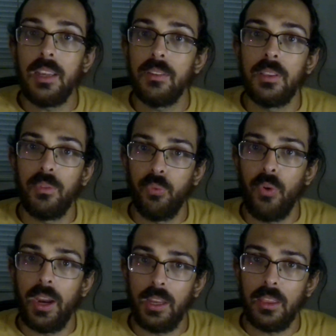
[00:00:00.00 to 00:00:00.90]
of
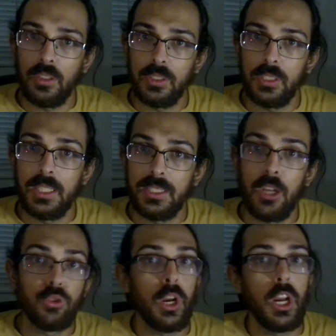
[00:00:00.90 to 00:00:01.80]
Friday the Thirteenth
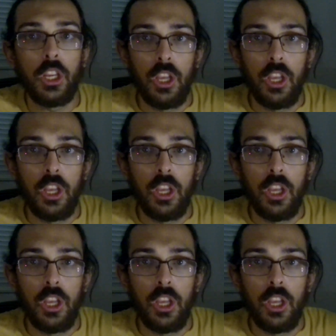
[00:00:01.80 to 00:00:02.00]
soundtrack,